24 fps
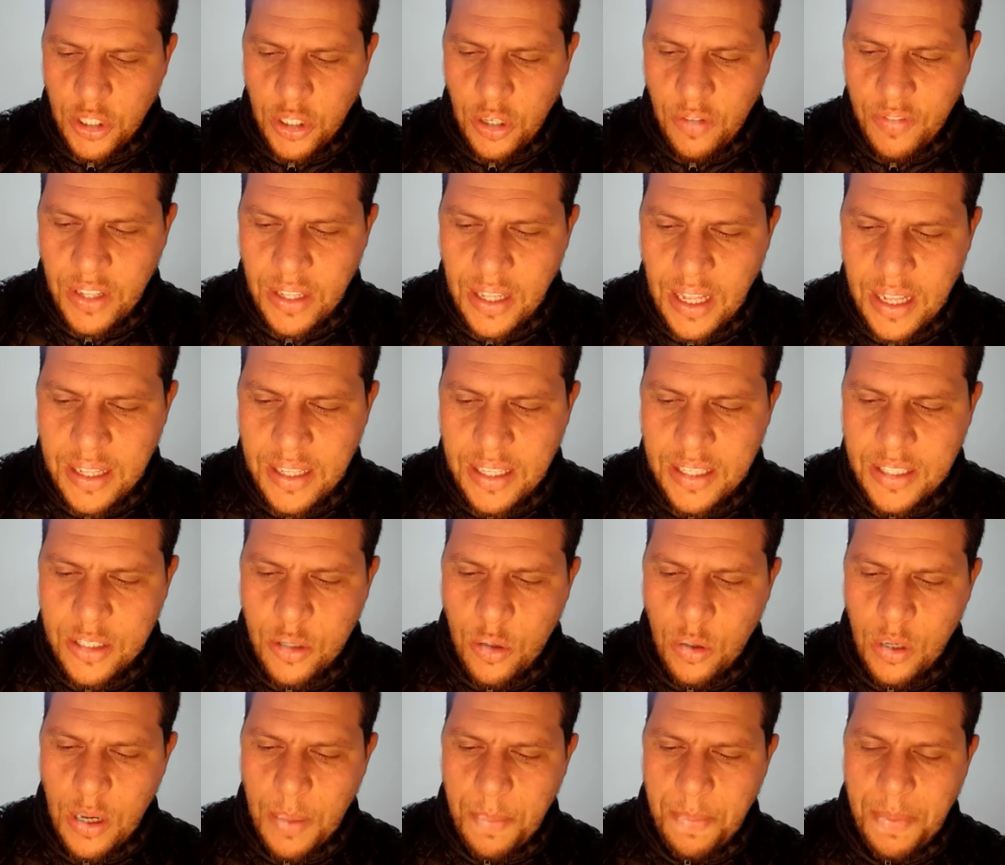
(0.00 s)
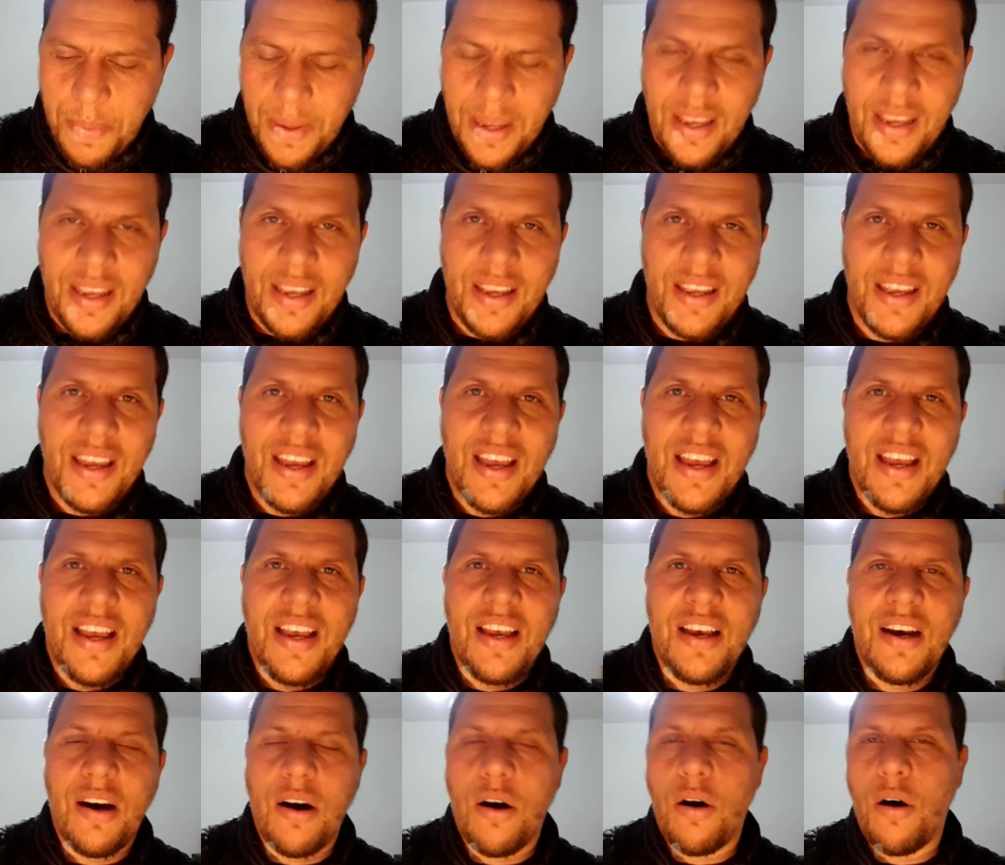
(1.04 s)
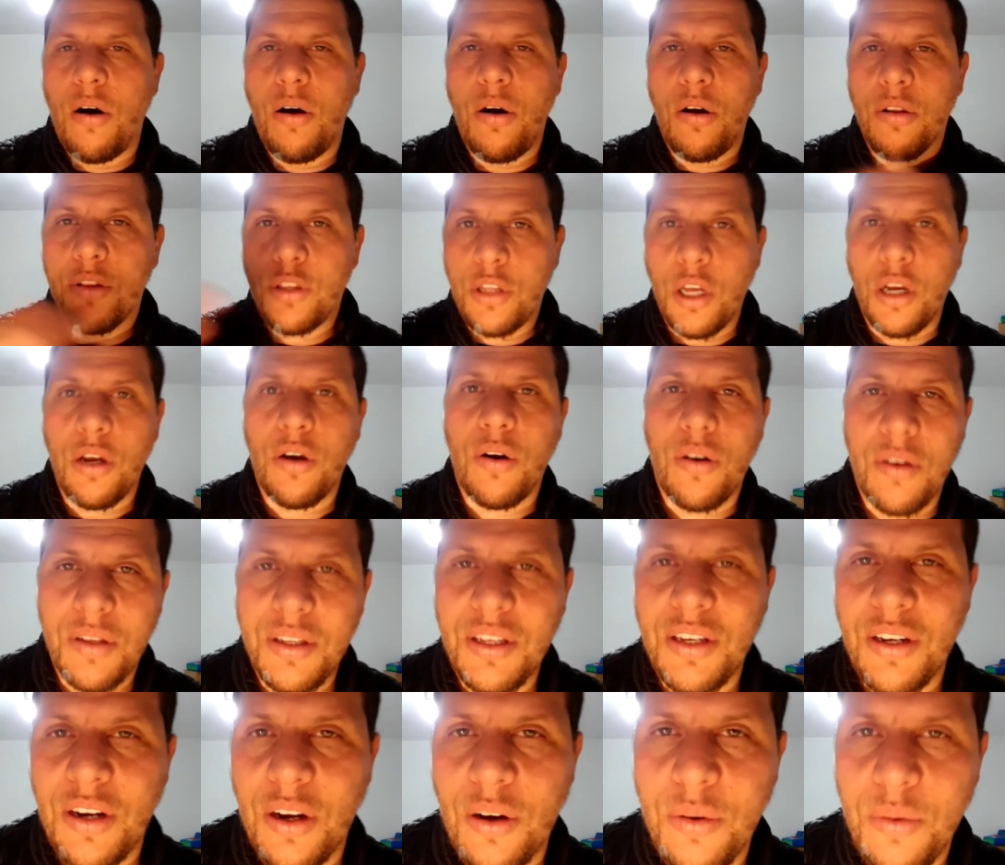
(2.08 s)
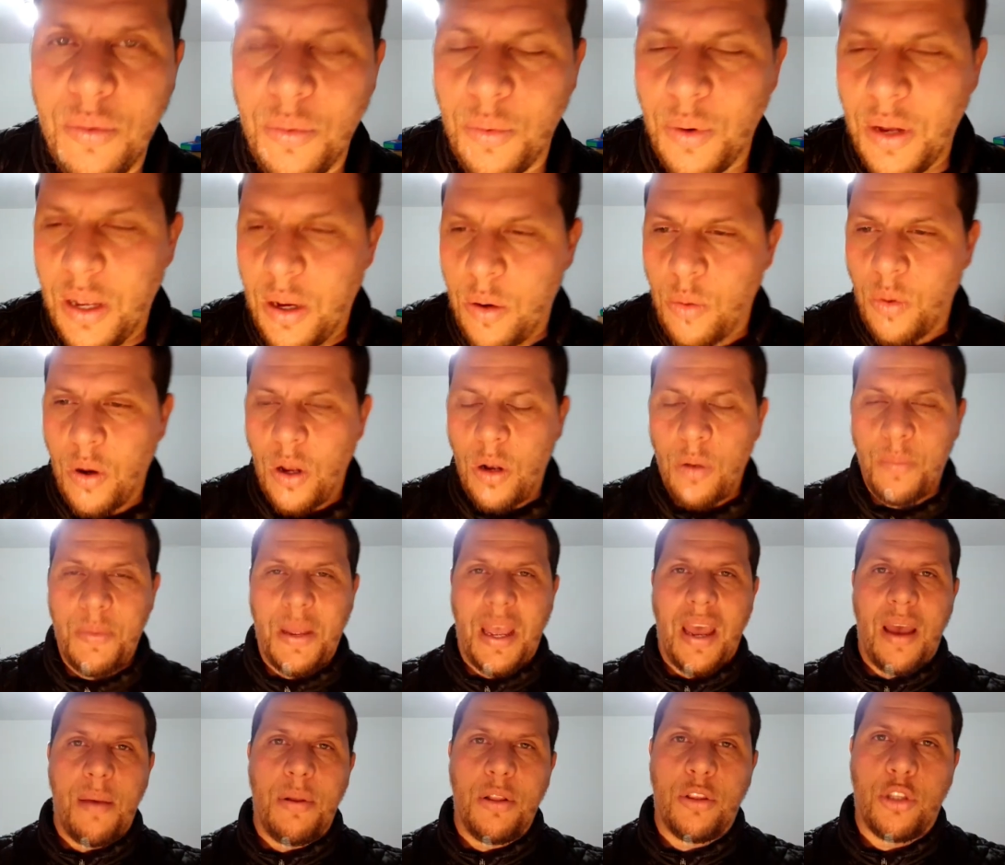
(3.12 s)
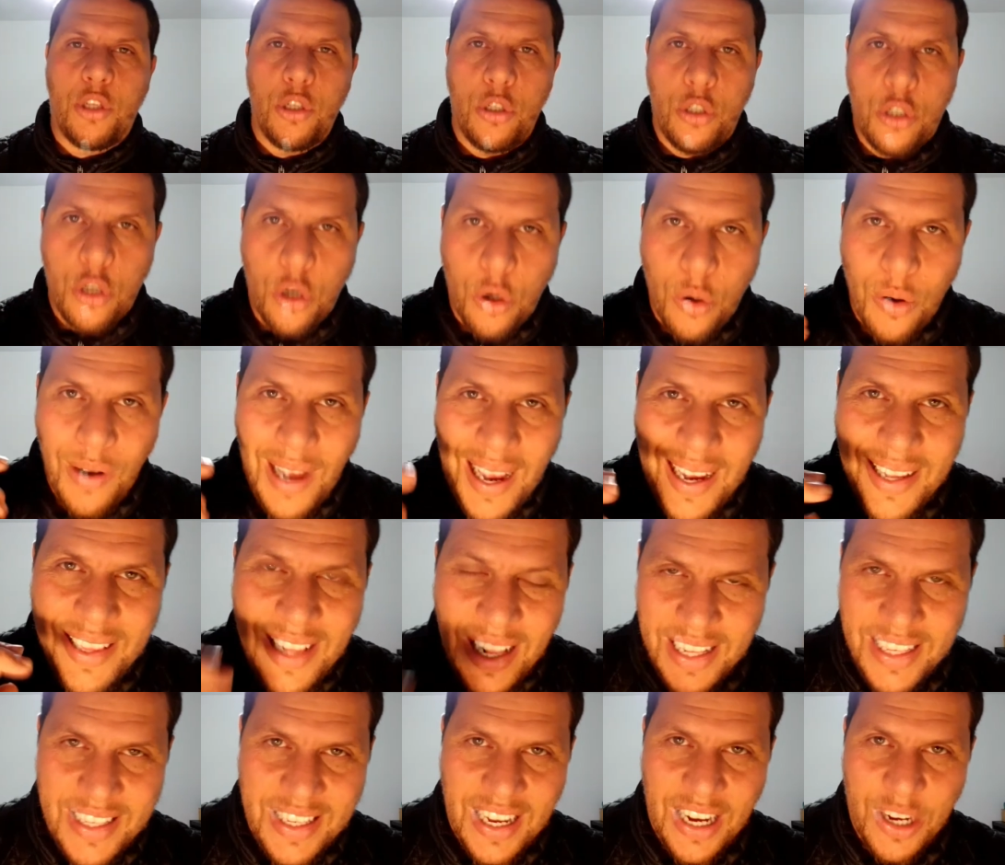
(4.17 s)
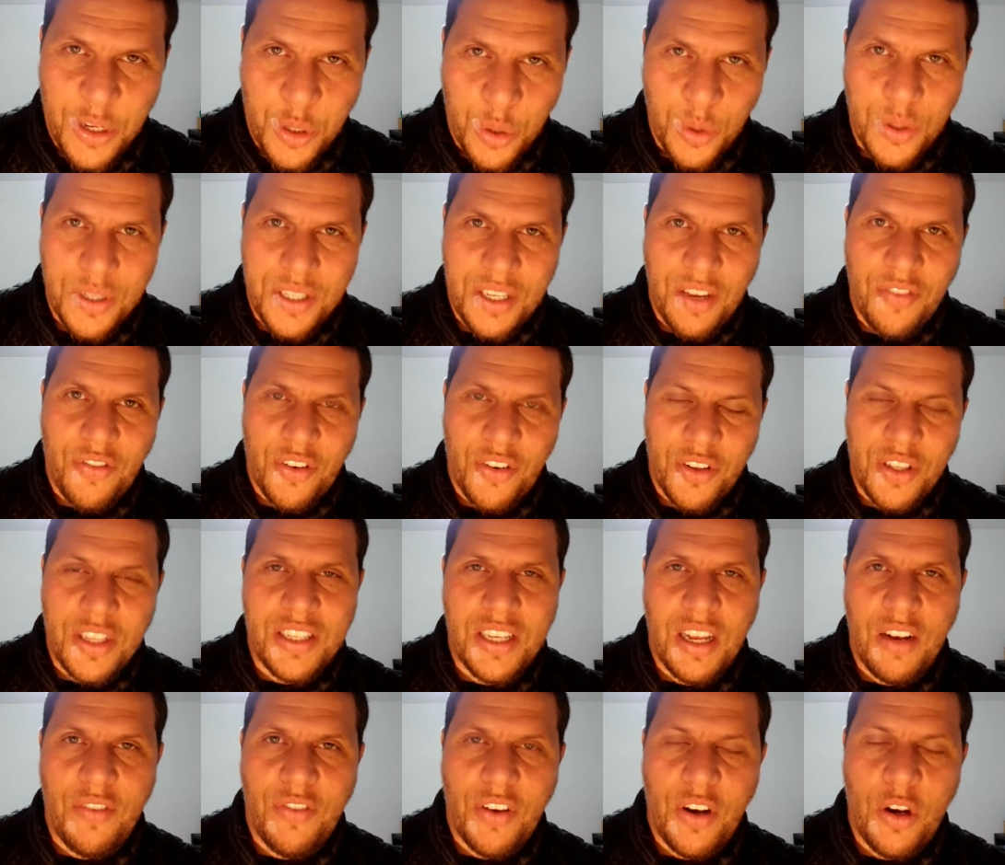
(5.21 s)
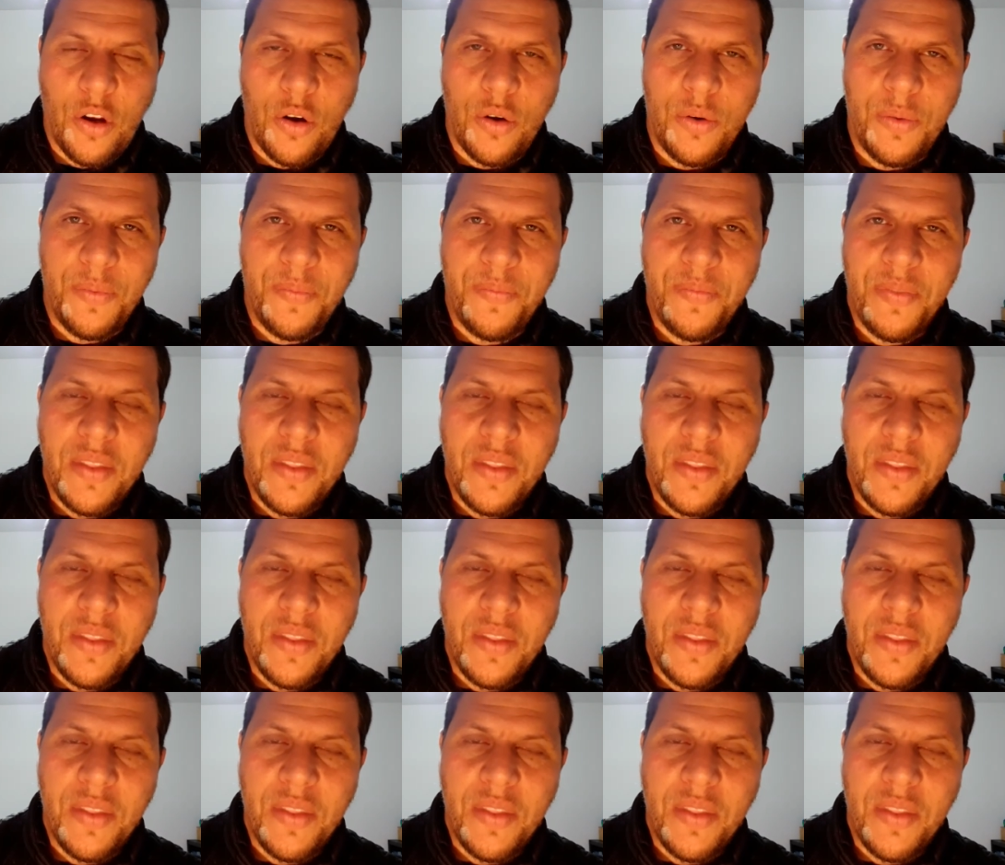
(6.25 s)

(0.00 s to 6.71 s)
of the dead, it's going to be, you know, we will be able to correct the desire to receive for the self alone.